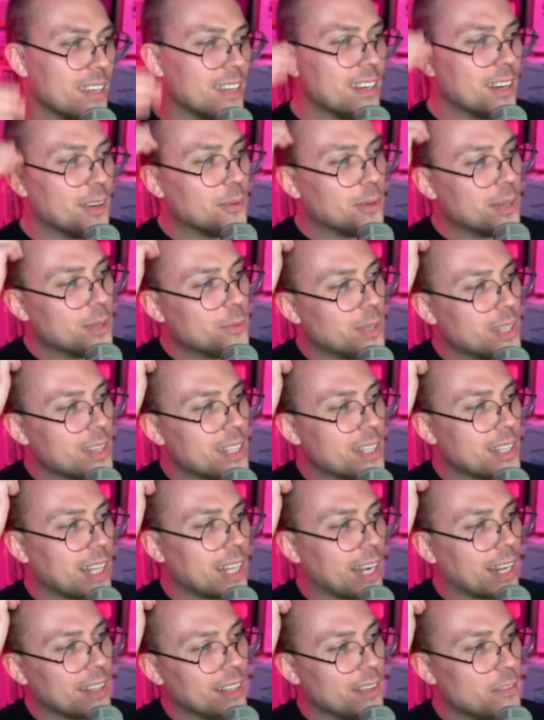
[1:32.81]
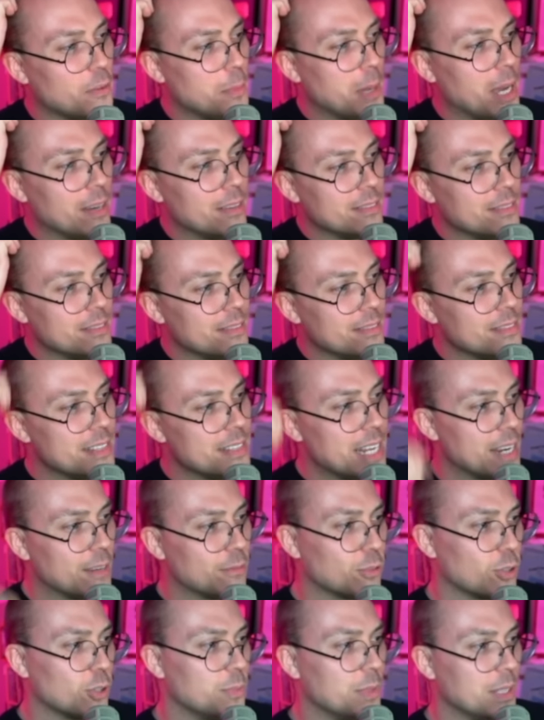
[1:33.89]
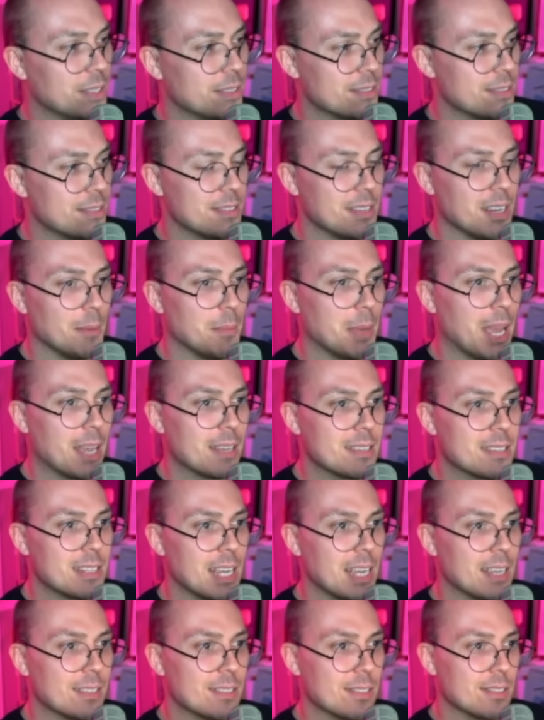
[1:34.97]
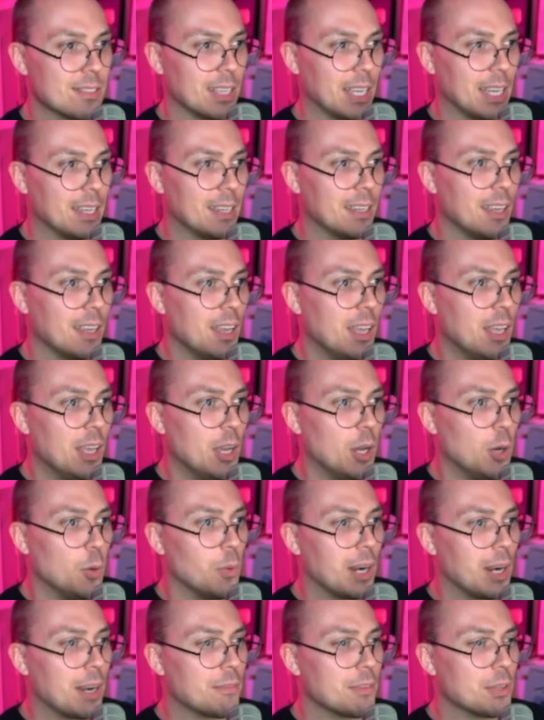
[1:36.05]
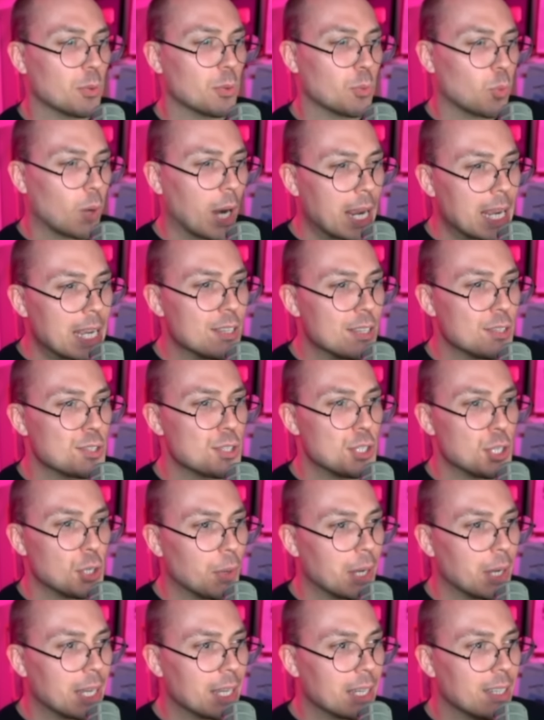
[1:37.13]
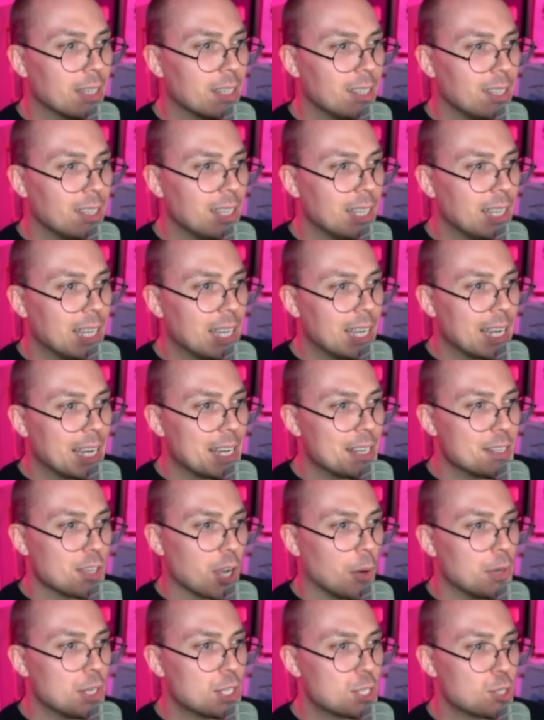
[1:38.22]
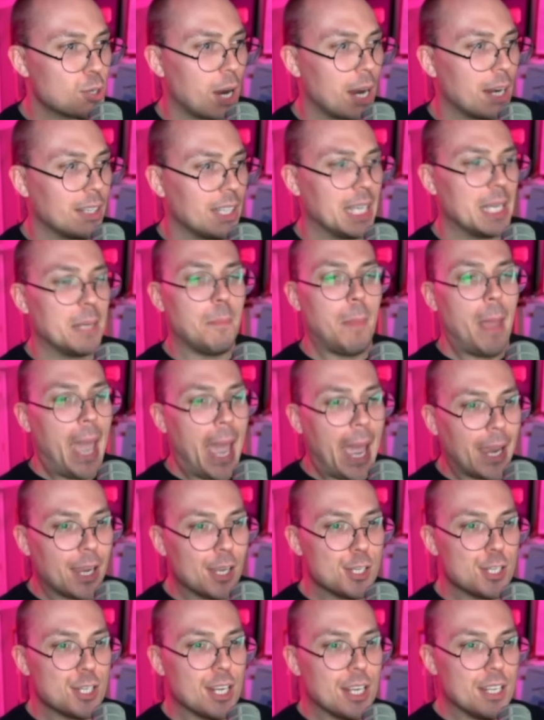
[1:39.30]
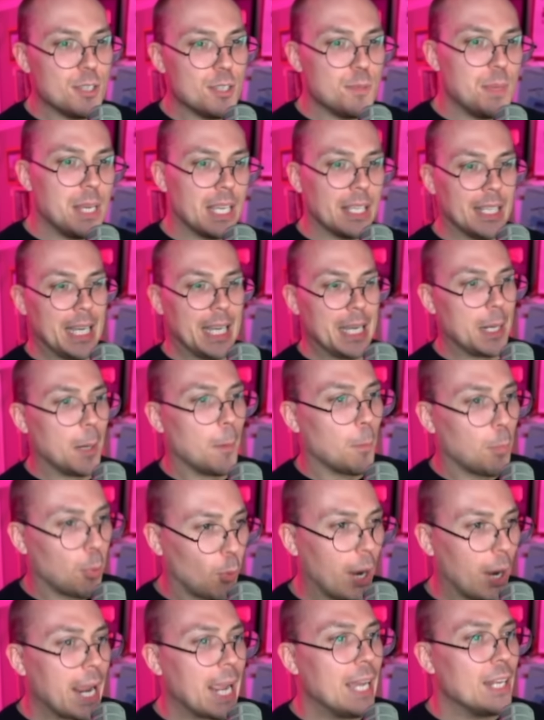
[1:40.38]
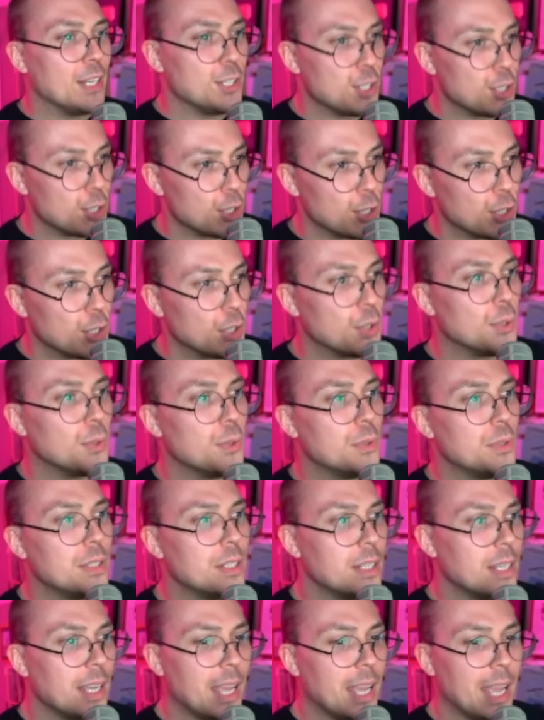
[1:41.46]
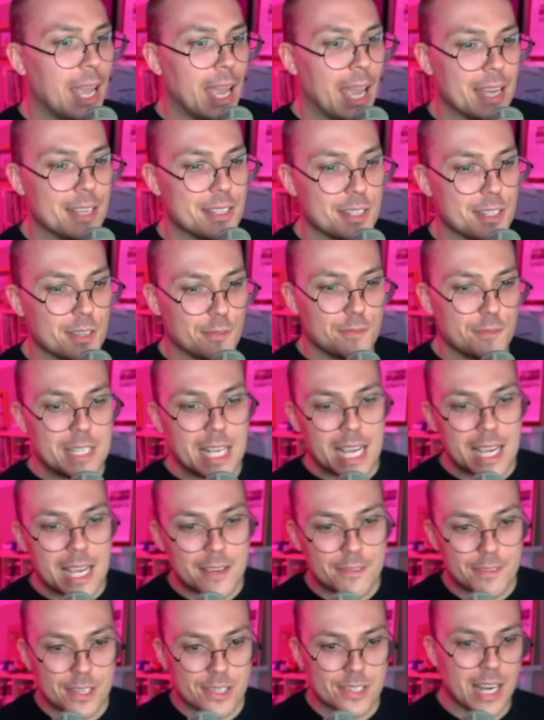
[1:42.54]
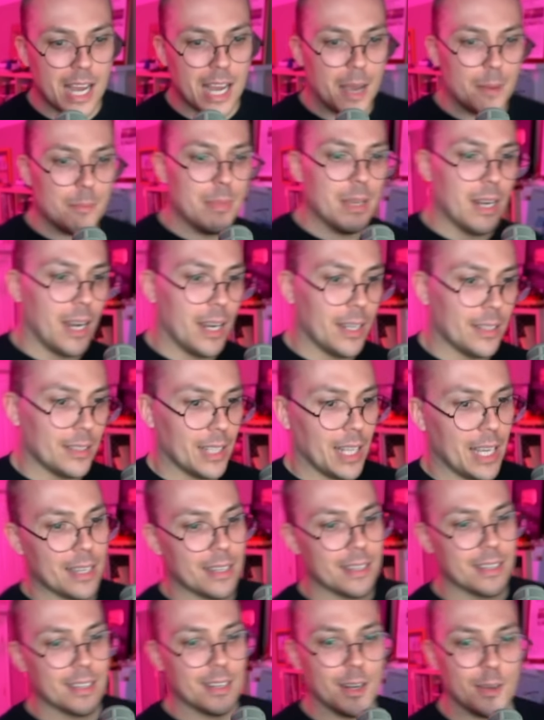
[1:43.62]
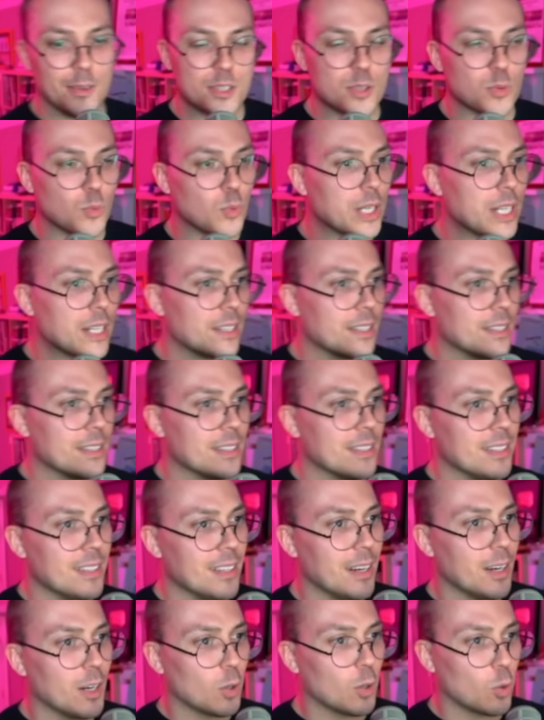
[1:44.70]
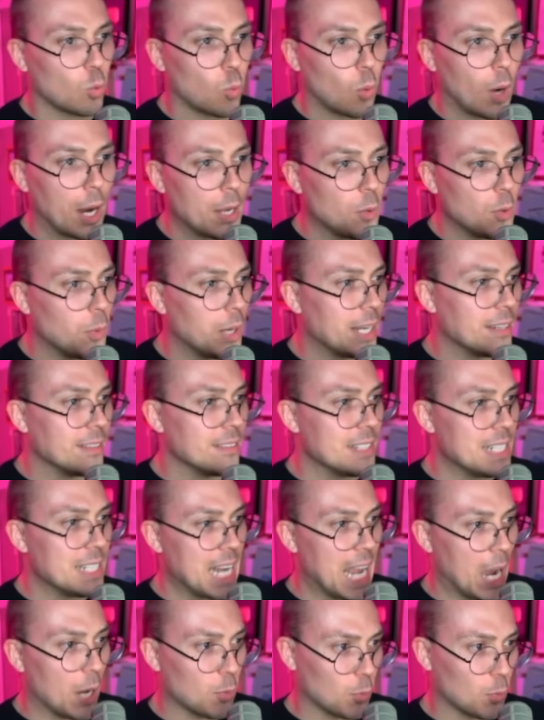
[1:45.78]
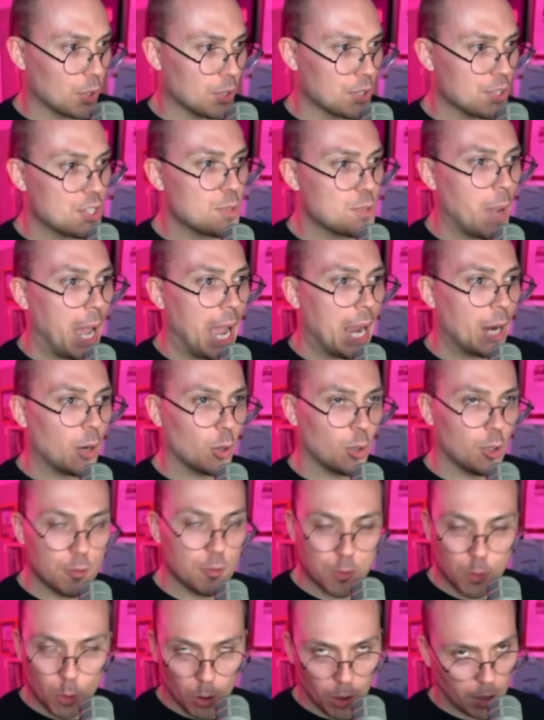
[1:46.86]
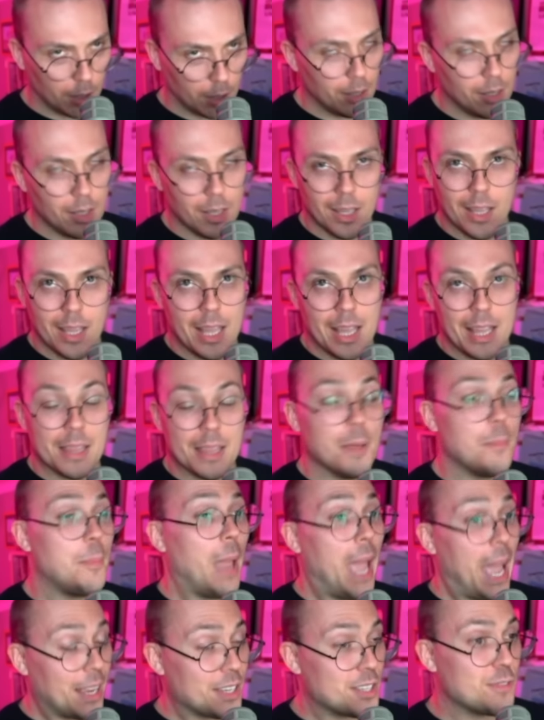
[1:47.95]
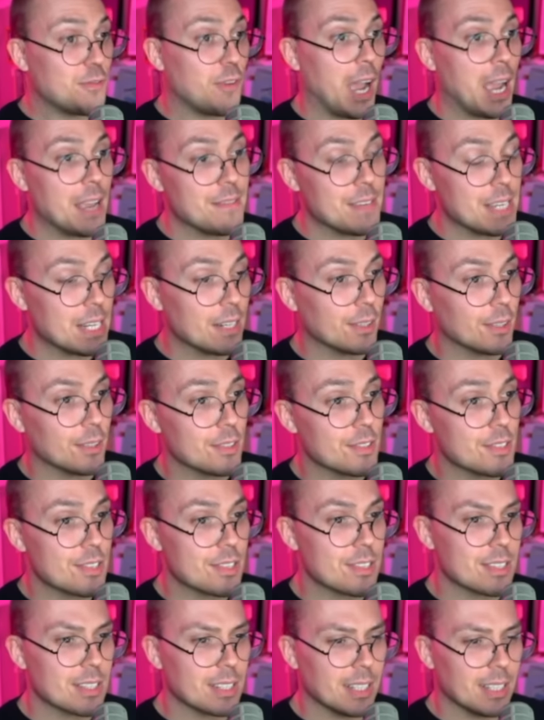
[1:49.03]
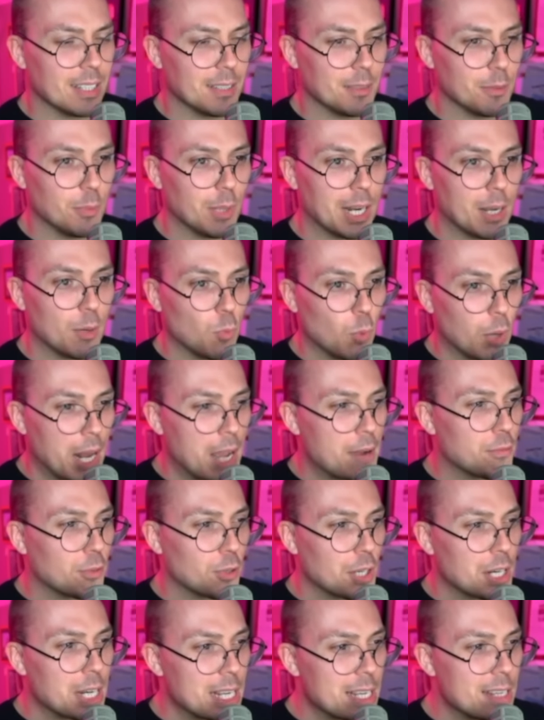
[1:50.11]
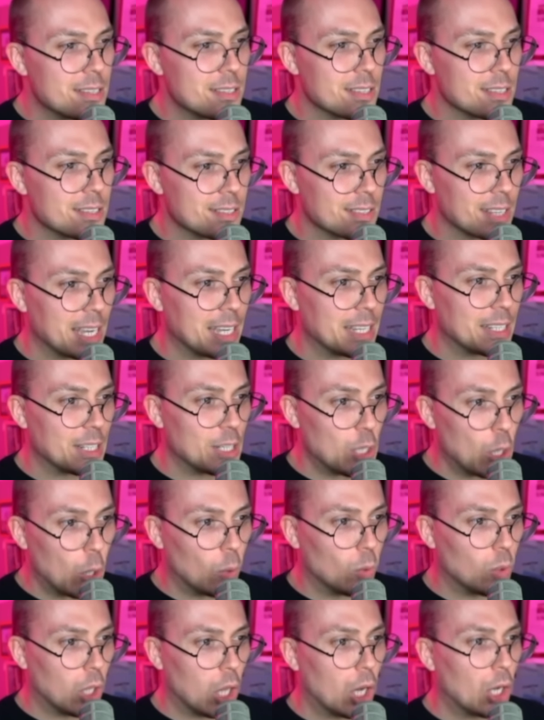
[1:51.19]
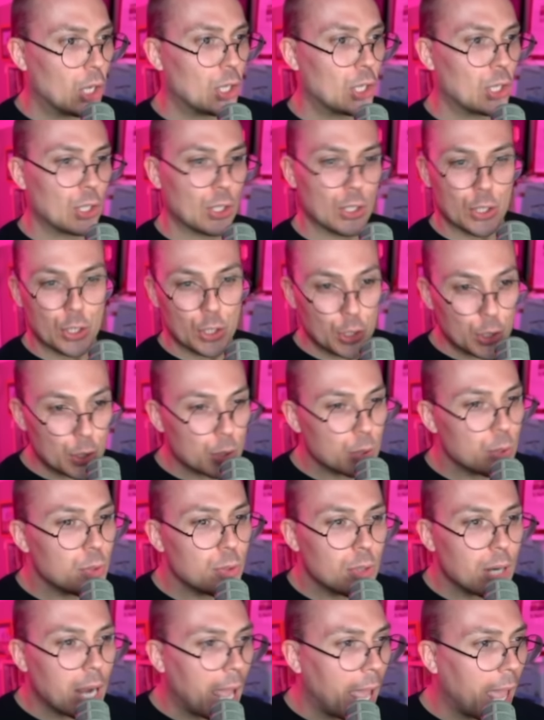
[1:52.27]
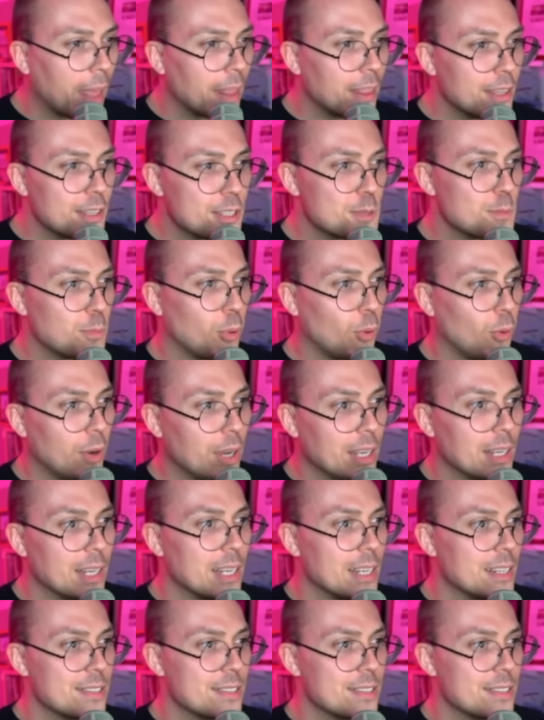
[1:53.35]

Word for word: You know what? One thing that I love about Dave Rubin's dumbass takes is, like, whatever the right is doing, he's always trying to, like, package it as being, like, brand new, as if Dave has not been on, like, you know, this weird right wing downward spiral for the past 5 years. Whatever it is, it's like no longer new at this point.